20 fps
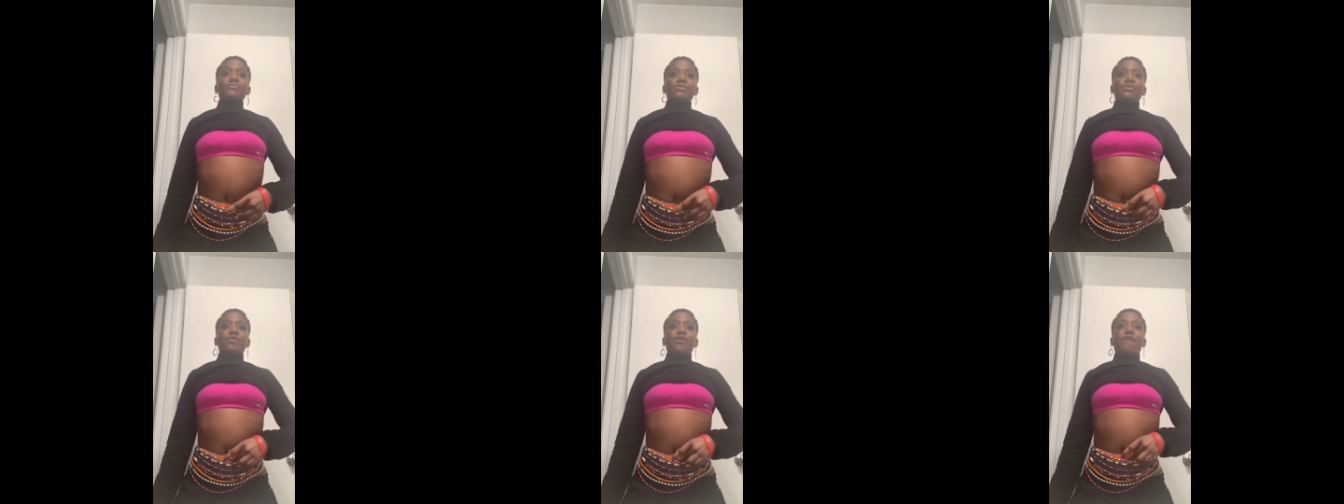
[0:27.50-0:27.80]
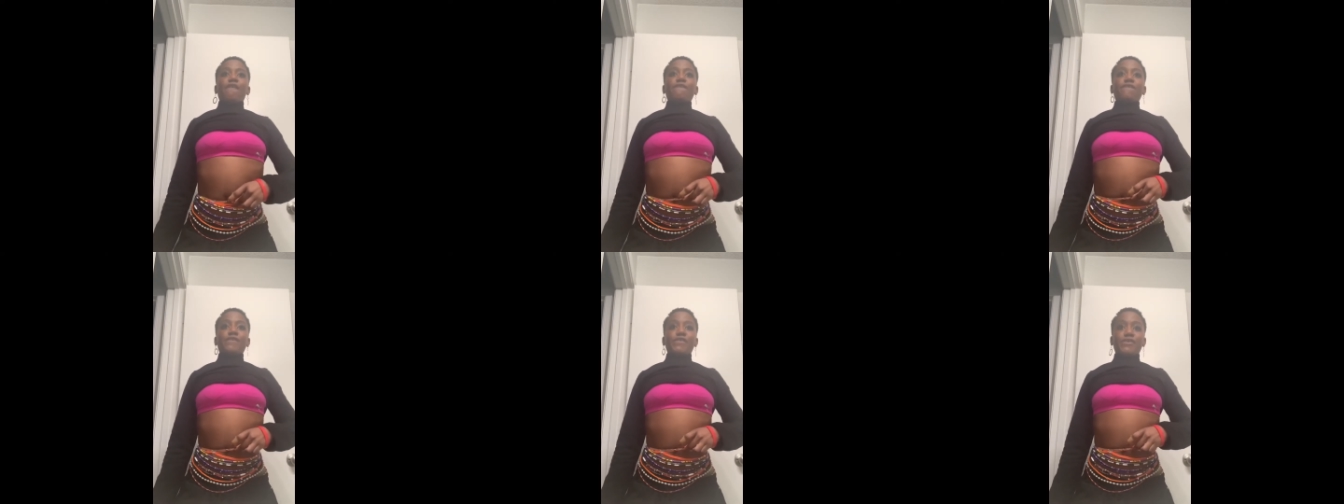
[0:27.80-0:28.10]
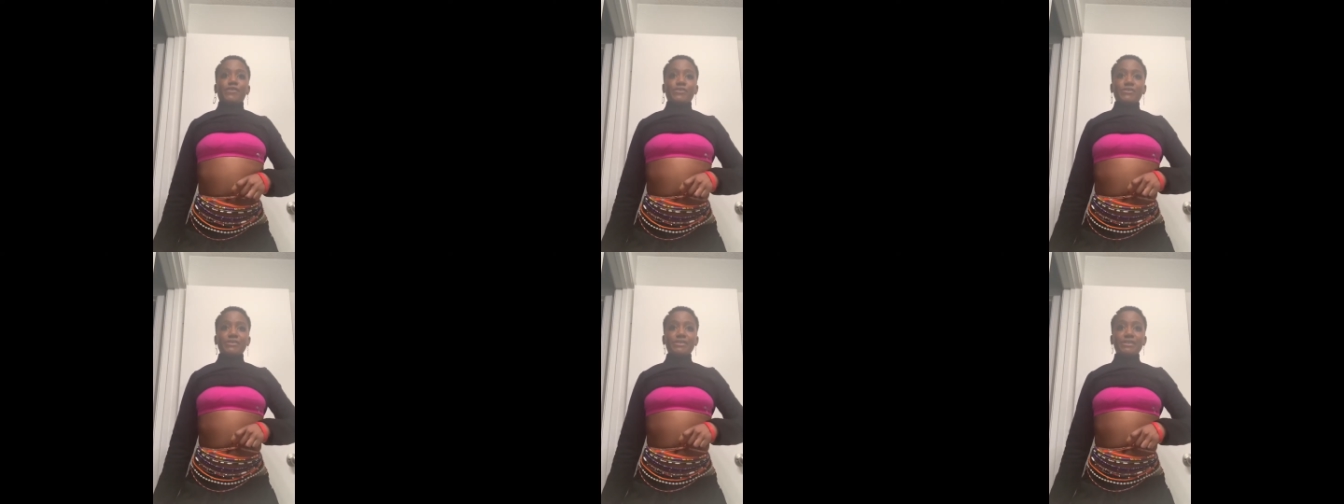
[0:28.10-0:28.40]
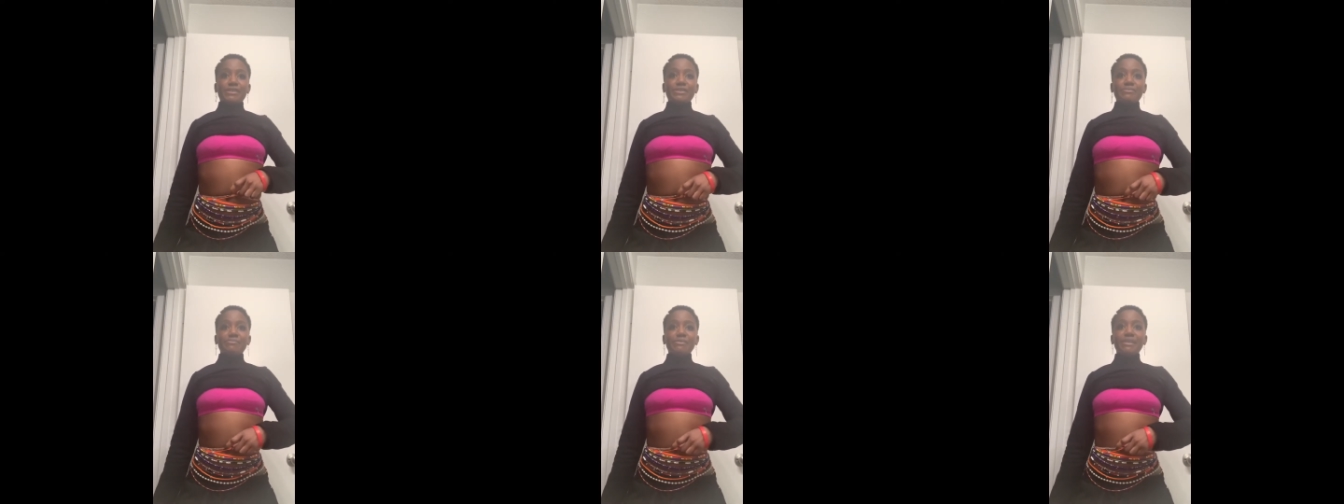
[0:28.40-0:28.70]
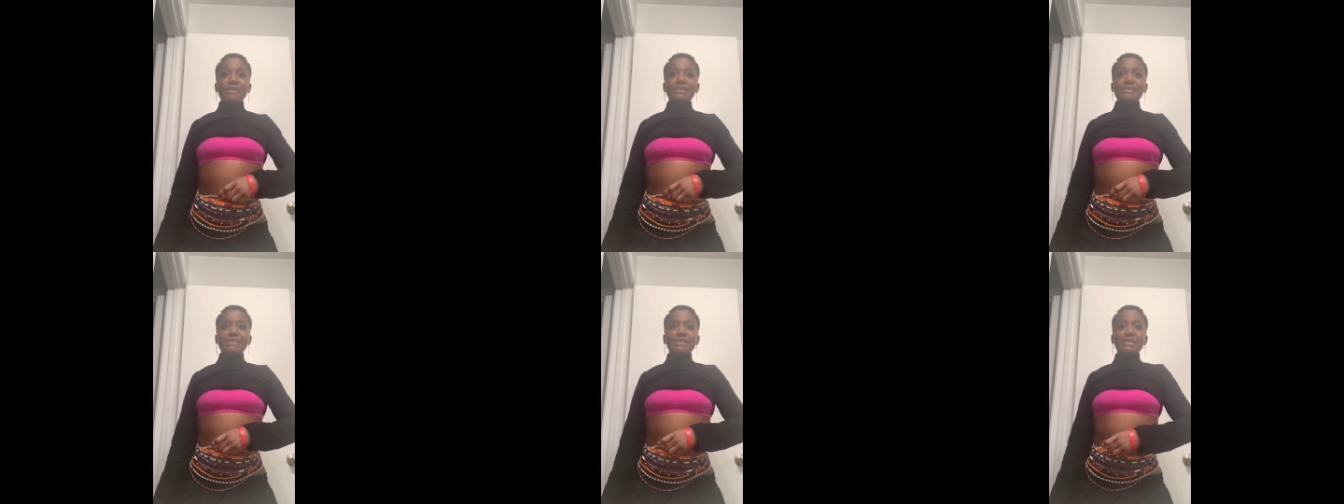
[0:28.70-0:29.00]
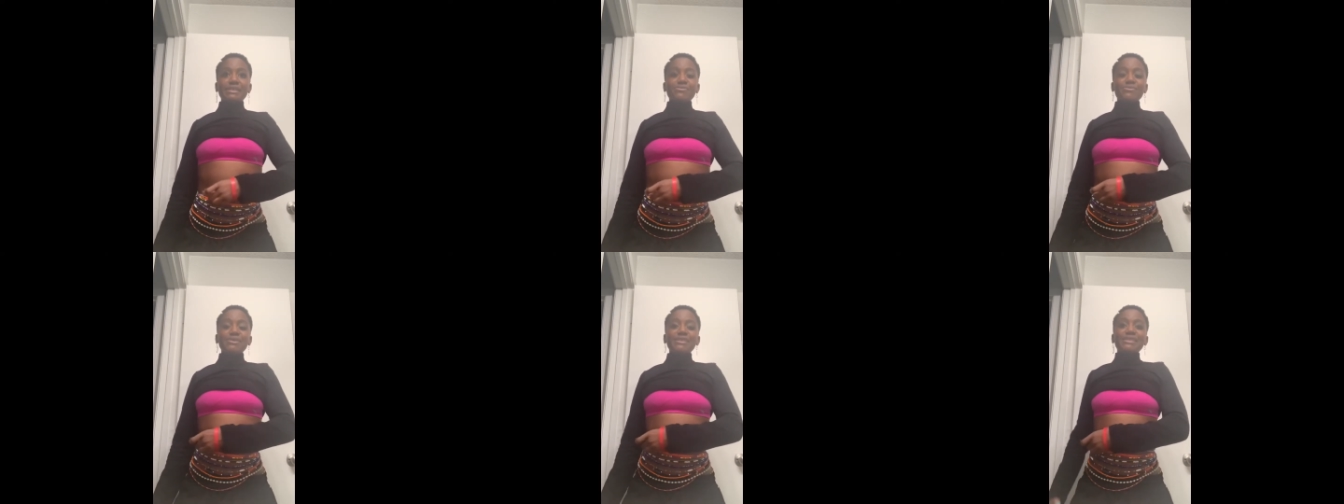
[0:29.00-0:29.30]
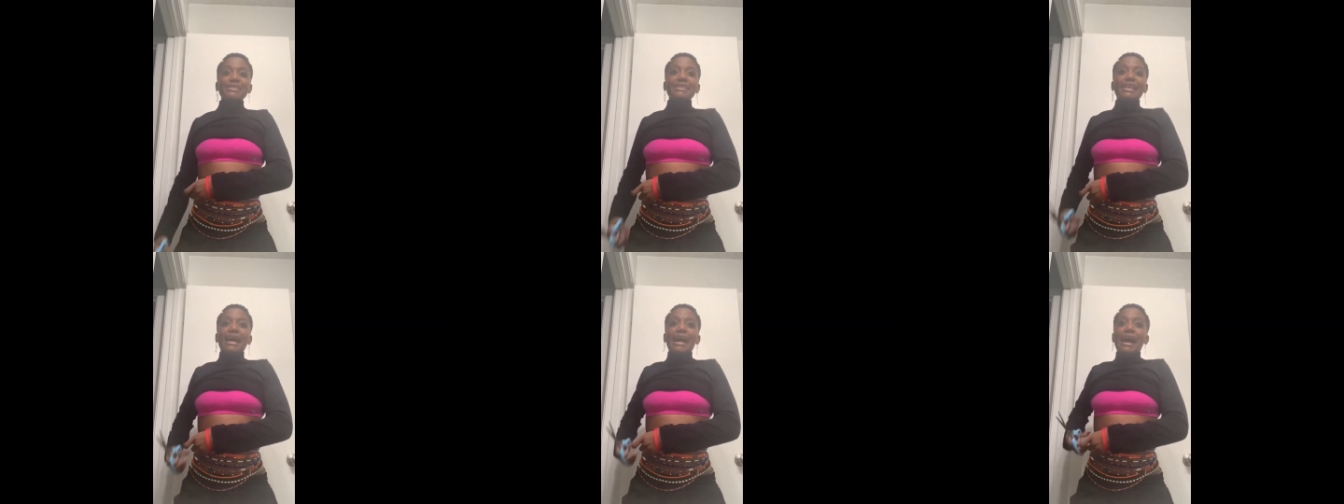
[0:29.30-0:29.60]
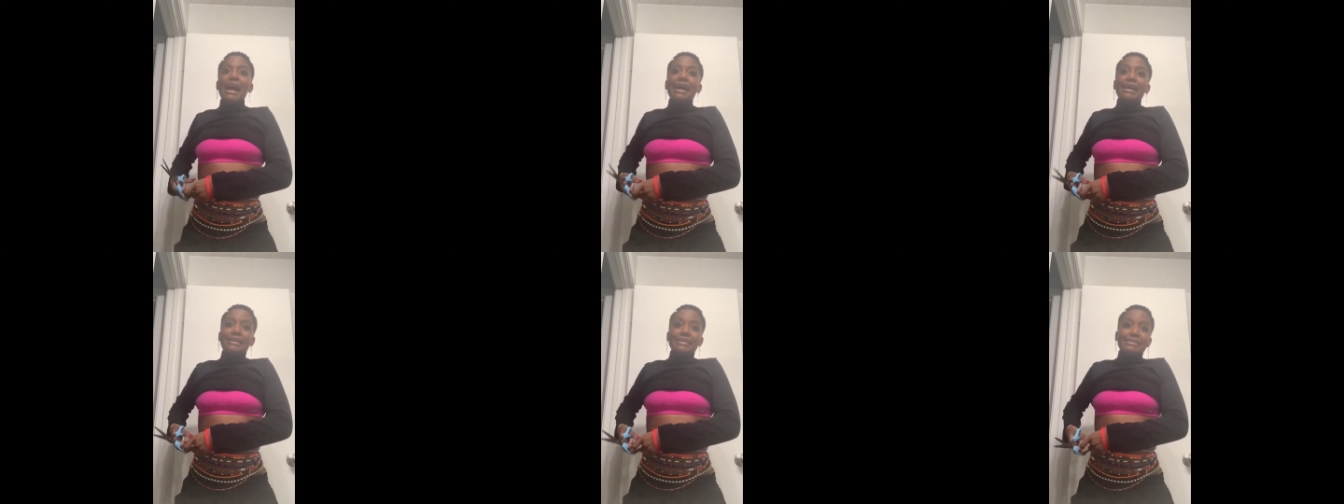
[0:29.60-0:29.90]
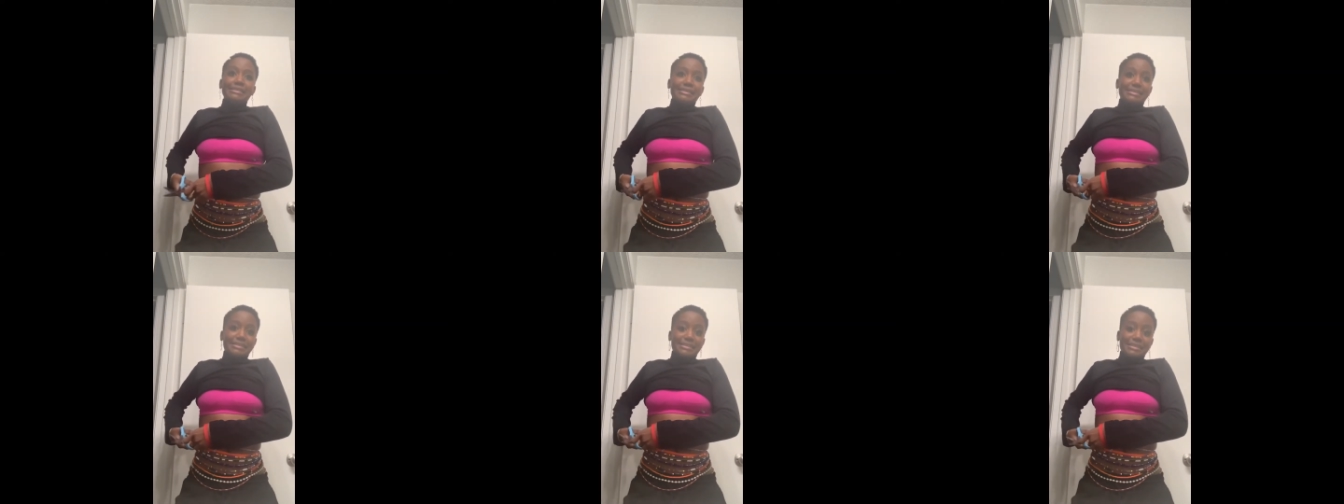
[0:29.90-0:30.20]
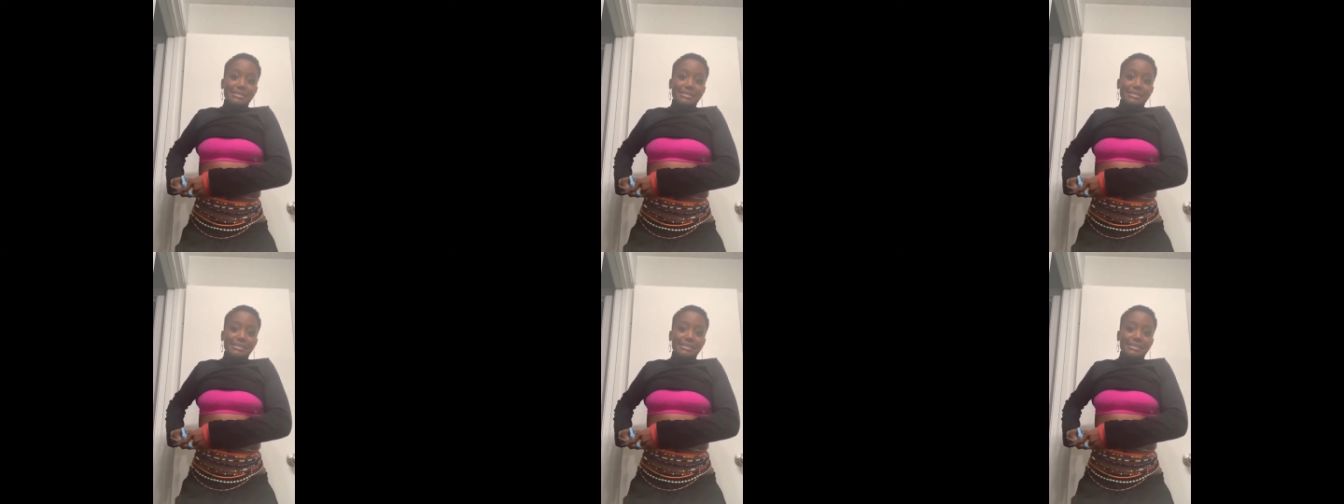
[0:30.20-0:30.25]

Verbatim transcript: one off first because this one is the highest.